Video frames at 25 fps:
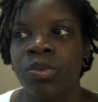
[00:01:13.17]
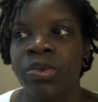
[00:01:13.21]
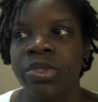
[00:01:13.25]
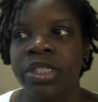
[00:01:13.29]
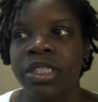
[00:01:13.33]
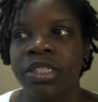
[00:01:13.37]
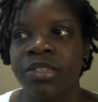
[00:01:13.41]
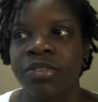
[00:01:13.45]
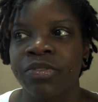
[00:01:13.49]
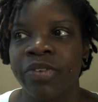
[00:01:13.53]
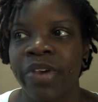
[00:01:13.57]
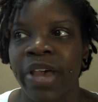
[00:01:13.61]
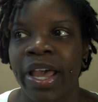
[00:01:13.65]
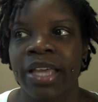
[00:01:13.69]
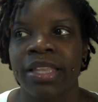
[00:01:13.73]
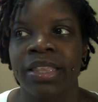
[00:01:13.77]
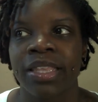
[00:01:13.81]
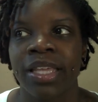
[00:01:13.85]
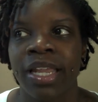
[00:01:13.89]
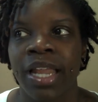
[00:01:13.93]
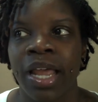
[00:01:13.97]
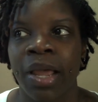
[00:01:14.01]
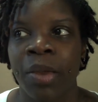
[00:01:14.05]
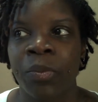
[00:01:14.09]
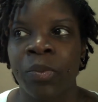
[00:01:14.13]
was the
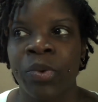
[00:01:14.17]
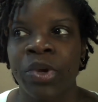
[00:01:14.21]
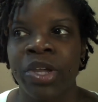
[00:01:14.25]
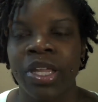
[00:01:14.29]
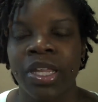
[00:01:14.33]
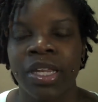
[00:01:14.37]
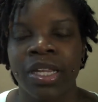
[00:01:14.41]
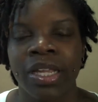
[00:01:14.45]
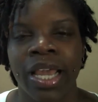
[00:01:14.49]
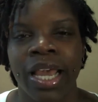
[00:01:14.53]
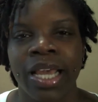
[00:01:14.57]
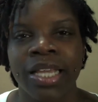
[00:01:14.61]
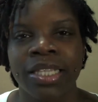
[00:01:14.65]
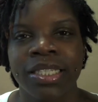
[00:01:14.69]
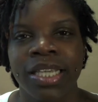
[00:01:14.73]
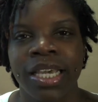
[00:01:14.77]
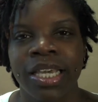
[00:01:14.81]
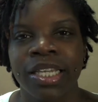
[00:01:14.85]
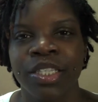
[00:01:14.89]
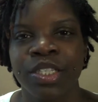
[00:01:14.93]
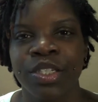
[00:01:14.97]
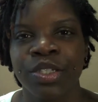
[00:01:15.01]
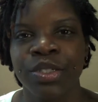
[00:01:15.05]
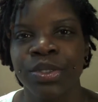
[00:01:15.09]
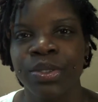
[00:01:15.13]
fact that I went and got
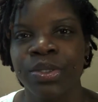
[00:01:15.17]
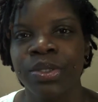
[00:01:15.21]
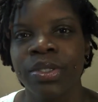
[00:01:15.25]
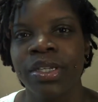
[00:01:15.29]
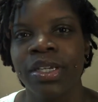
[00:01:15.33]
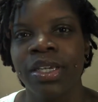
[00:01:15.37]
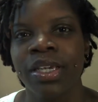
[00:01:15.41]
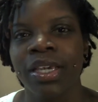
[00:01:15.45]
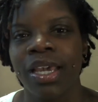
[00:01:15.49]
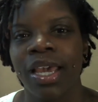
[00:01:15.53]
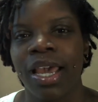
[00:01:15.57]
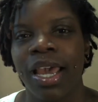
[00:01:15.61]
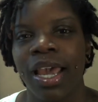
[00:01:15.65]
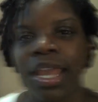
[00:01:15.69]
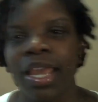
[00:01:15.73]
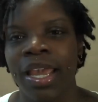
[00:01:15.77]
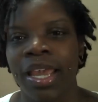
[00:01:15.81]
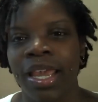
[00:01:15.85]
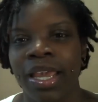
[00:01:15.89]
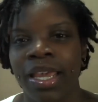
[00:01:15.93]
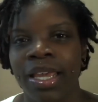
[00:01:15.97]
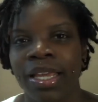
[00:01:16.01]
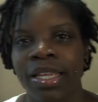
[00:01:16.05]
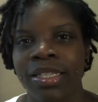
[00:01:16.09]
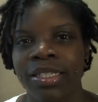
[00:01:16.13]
tattooed
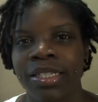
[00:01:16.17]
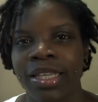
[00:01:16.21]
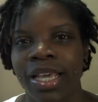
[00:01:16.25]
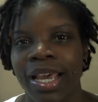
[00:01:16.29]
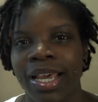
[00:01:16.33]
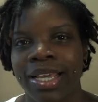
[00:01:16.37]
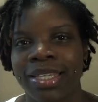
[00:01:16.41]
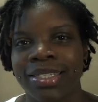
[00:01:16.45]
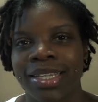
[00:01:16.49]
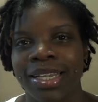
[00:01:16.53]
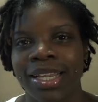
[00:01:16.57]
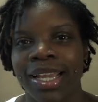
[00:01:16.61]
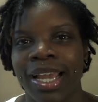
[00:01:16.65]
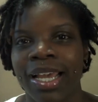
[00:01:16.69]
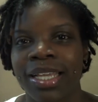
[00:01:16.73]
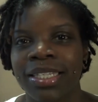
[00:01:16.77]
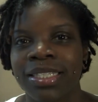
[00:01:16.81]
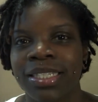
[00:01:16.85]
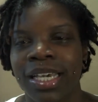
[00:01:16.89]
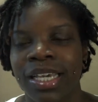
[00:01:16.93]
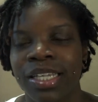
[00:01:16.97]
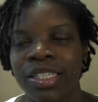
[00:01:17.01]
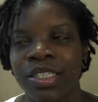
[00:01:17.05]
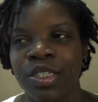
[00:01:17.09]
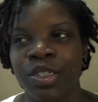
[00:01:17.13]
and as I
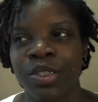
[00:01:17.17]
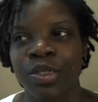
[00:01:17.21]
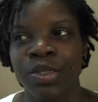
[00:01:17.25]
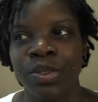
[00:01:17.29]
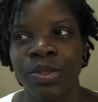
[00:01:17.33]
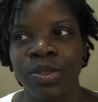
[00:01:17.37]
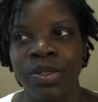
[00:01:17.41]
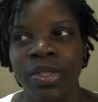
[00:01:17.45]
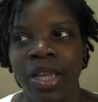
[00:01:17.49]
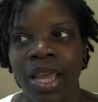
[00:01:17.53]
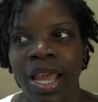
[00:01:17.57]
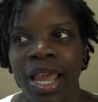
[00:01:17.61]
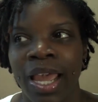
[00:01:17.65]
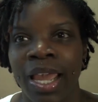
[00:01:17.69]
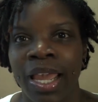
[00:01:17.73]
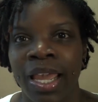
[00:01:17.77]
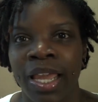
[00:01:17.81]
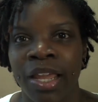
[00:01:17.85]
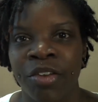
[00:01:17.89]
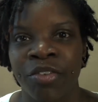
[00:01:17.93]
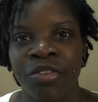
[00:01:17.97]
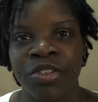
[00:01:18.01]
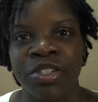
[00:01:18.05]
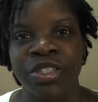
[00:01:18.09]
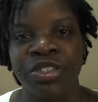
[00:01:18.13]
got tattooed
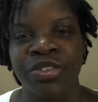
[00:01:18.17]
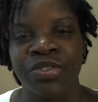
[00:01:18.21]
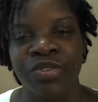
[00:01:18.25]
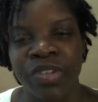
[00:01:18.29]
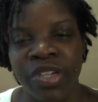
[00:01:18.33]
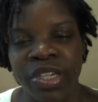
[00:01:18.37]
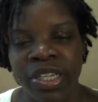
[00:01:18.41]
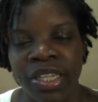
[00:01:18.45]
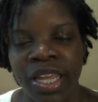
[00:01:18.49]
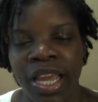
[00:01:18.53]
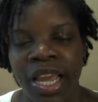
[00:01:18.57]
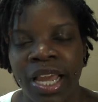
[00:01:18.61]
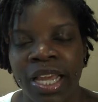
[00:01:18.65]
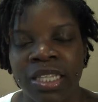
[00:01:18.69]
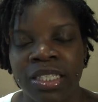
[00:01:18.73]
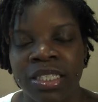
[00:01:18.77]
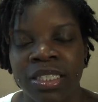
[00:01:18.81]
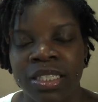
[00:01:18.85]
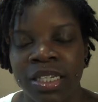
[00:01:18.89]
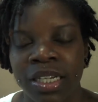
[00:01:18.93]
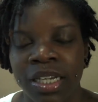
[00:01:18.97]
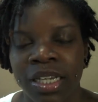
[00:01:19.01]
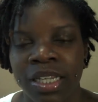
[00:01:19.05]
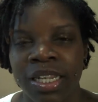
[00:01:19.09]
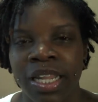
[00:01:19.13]
and just
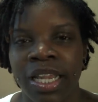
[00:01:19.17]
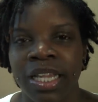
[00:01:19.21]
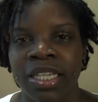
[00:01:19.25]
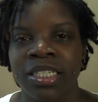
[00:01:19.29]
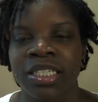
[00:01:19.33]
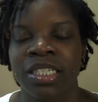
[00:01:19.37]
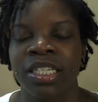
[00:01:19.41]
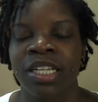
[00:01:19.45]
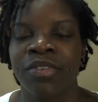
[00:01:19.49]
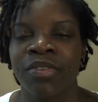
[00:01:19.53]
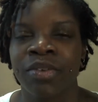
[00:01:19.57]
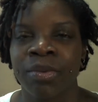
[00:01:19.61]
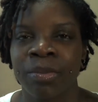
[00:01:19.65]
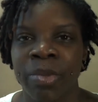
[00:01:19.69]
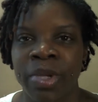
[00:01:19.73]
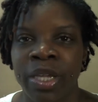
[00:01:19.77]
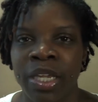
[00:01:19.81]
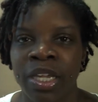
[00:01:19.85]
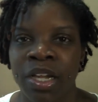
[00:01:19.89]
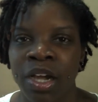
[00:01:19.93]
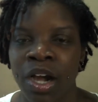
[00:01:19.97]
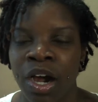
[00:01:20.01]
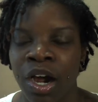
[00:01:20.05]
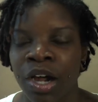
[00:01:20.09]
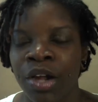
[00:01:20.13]
realized the connection of it
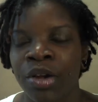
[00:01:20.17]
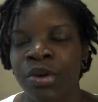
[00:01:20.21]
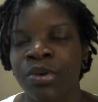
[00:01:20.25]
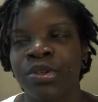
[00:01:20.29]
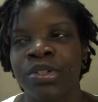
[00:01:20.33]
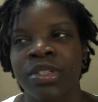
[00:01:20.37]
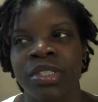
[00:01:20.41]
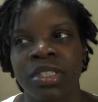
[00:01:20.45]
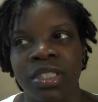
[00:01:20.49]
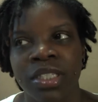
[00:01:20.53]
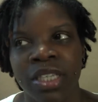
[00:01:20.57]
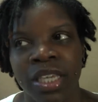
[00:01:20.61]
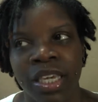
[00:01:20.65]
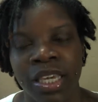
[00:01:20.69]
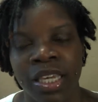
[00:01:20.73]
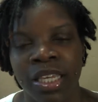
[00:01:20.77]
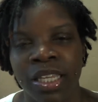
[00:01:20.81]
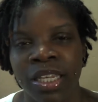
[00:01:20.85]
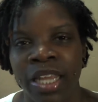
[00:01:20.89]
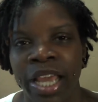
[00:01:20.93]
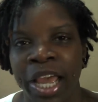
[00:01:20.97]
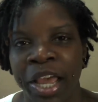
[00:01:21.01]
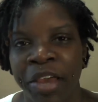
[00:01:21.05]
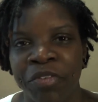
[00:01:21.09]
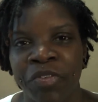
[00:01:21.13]
being art on
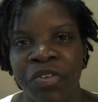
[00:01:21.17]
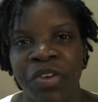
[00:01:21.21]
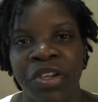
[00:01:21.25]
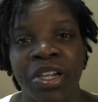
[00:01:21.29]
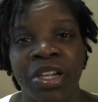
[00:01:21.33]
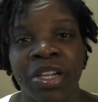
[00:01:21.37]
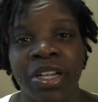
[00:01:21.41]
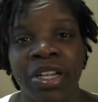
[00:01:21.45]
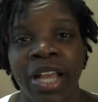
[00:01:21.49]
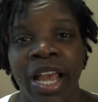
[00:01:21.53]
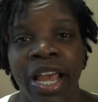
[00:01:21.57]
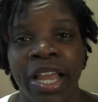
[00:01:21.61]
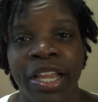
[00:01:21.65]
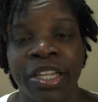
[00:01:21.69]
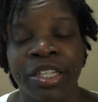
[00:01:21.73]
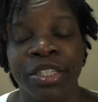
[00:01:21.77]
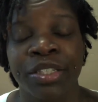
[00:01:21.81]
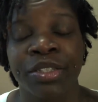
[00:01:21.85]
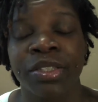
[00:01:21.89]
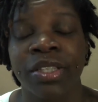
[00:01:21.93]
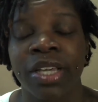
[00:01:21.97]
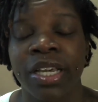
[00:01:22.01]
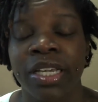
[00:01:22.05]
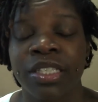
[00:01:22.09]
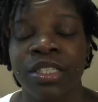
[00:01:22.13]
skin, I figured I
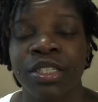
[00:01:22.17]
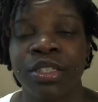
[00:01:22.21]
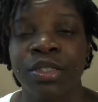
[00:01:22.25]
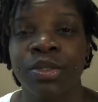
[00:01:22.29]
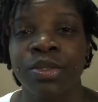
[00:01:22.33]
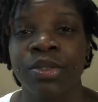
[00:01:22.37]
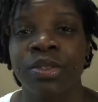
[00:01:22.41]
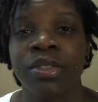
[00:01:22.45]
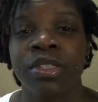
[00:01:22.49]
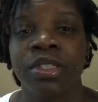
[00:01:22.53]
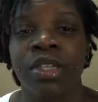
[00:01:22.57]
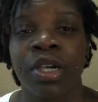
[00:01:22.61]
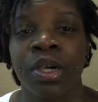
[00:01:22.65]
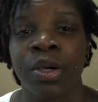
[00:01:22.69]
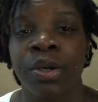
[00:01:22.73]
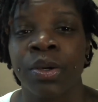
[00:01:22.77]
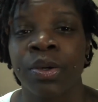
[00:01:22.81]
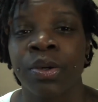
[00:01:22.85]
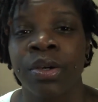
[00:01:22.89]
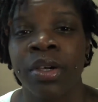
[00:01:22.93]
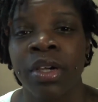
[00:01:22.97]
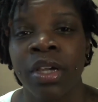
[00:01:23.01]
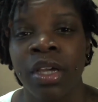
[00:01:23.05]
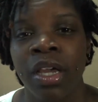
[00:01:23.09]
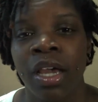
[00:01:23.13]
could do that too.
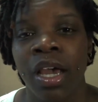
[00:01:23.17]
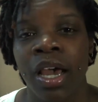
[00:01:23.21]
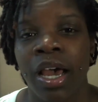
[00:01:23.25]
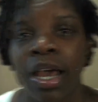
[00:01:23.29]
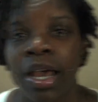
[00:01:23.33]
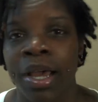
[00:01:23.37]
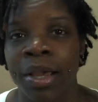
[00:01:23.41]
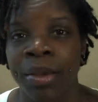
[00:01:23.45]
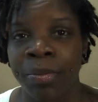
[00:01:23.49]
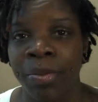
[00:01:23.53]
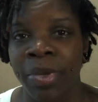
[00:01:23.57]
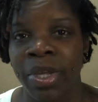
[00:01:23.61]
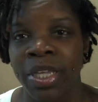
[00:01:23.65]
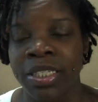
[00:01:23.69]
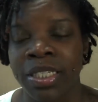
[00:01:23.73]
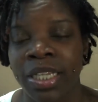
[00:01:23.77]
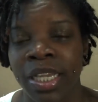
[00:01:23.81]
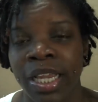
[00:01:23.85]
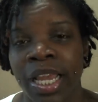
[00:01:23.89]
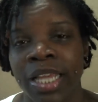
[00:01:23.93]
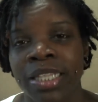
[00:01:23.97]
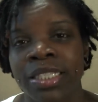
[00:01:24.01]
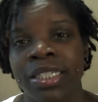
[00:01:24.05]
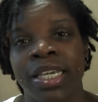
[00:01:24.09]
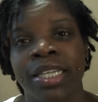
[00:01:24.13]
So um, as
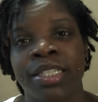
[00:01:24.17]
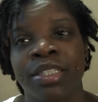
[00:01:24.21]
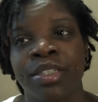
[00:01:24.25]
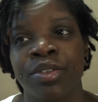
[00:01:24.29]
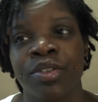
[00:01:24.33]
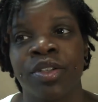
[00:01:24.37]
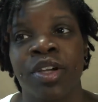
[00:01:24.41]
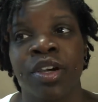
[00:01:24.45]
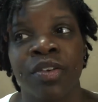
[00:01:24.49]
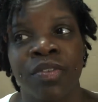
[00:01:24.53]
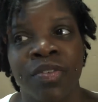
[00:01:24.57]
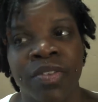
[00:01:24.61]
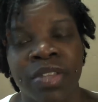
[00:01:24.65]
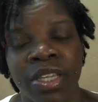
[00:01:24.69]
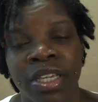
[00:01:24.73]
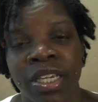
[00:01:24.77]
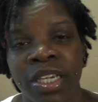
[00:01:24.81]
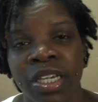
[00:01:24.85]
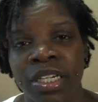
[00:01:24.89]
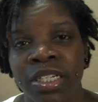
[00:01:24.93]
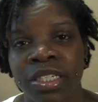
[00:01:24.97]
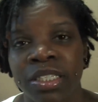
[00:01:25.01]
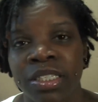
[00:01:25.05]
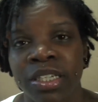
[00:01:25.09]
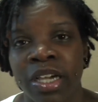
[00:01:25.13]
I got tattooed over the
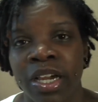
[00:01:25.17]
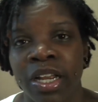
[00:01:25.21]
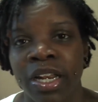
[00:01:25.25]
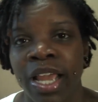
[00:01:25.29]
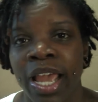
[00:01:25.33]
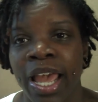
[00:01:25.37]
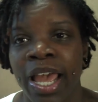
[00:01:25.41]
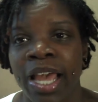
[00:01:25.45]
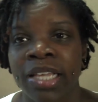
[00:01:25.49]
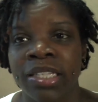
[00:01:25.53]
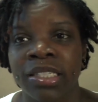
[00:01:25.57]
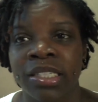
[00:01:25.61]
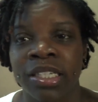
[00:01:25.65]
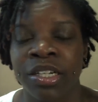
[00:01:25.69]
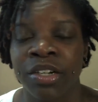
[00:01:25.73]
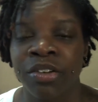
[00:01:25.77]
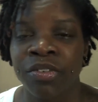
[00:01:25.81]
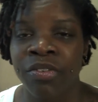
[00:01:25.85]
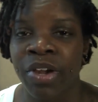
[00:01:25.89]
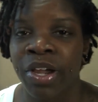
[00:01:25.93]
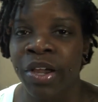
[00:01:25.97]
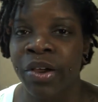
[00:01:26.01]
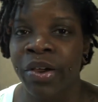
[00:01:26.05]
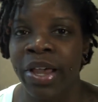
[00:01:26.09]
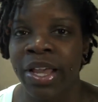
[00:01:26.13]
years, started asking
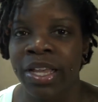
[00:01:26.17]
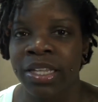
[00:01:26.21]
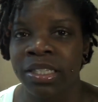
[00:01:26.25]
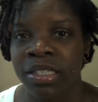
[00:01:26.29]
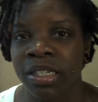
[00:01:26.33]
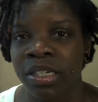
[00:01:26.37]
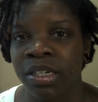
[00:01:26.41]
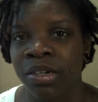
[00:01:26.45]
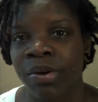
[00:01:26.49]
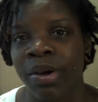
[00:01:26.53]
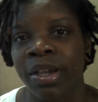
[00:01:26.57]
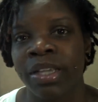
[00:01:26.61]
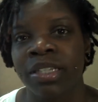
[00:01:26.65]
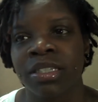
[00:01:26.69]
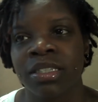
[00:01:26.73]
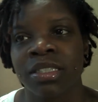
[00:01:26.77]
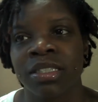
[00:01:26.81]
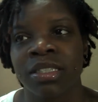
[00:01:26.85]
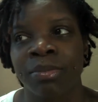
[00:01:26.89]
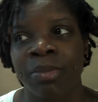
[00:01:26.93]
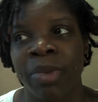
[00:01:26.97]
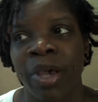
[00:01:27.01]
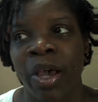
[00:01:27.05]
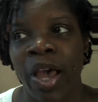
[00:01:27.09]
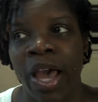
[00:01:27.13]
around, asking
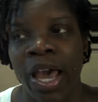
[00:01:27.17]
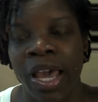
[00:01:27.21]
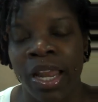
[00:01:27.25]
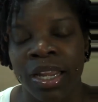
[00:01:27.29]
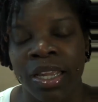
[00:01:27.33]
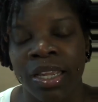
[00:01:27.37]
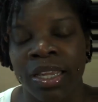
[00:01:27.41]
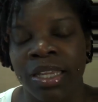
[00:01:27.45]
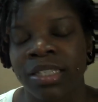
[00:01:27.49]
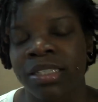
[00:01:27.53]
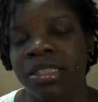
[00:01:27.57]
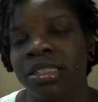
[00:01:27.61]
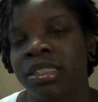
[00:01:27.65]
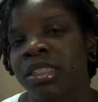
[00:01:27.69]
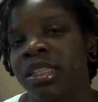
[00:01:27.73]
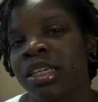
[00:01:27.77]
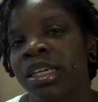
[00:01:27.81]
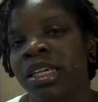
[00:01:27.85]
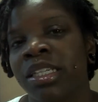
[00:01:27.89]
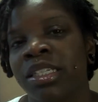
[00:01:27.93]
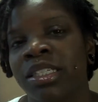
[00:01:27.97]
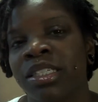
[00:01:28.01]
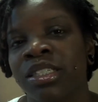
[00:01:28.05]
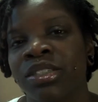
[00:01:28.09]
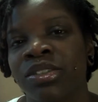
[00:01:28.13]
questions about how to get into
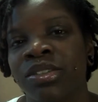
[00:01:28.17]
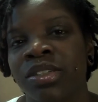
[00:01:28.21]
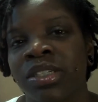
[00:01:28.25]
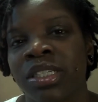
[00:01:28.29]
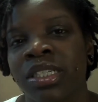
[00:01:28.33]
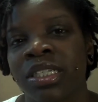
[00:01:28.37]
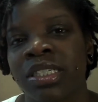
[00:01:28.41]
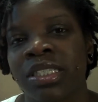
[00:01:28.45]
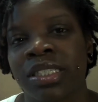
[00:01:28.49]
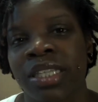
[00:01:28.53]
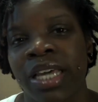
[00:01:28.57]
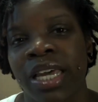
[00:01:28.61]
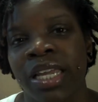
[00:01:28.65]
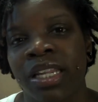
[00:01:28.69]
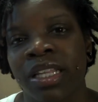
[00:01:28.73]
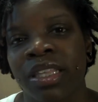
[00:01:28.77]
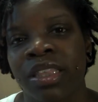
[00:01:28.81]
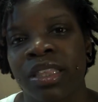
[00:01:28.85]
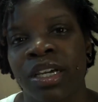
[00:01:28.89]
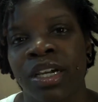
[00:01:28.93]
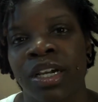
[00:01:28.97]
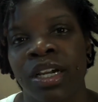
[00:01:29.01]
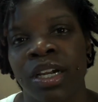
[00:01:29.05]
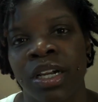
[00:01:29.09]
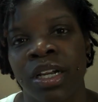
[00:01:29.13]
the industry, this, that, and the
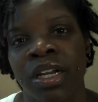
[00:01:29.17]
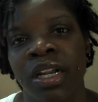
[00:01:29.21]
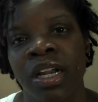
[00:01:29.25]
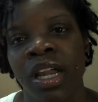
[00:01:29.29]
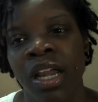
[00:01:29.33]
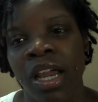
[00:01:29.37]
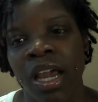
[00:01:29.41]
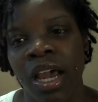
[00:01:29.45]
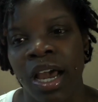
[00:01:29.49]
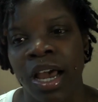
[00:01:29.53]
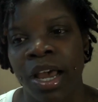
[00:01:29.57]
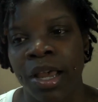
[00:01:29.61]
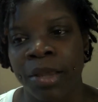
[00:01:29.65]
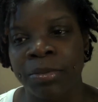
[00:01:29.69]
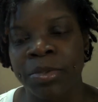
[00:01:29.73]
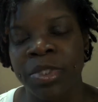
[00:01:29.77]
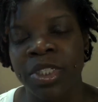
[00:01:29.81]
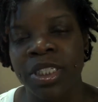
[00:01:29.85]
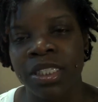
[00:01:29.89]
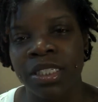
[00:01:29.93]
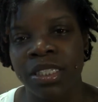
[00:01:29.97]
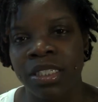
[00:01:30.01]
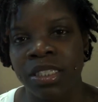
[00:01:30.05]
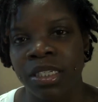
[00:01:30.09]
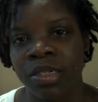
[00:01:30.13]
third, um,
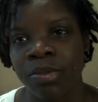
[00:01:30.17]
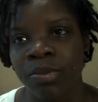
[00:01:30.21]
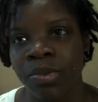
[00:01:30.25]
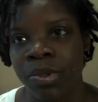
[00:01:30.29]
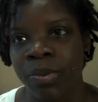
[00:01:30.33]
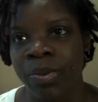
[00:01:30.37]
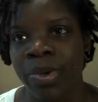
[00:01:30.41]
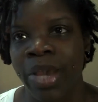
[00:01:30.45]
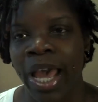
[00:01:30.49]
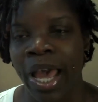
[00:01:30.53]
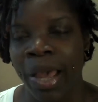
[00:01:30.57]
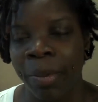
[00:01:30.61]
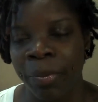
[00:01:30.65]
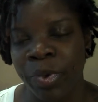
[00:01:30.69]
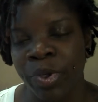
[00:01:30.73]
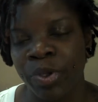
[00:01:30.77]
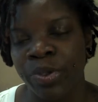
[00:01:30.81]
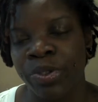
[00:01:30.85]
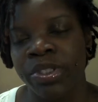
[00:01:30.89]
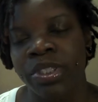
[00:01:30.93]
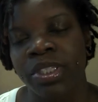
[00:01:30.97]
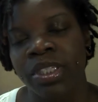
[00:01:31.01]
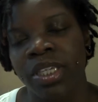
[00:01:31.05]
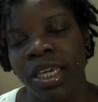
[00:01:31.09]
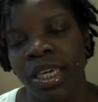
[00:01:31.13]
just to see what would
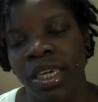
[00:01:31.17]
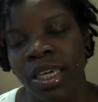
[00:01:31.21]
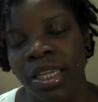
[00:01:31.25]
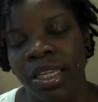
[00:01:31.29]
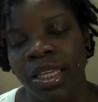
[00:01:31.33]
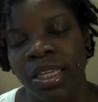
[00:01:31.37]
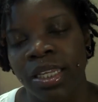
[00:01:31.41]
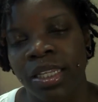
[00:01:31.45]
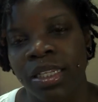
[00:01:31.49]
happen on skin.